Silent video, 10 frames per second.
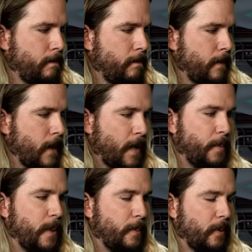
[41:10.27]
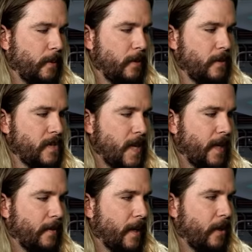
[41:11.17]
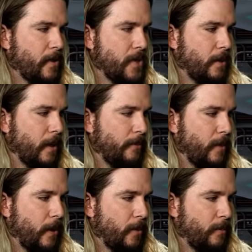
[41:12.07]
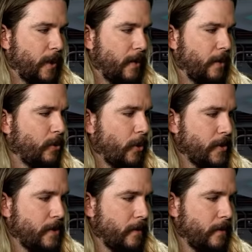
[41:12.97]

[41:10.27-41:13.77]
A lot of people saying they also love Alton Brown. Of course.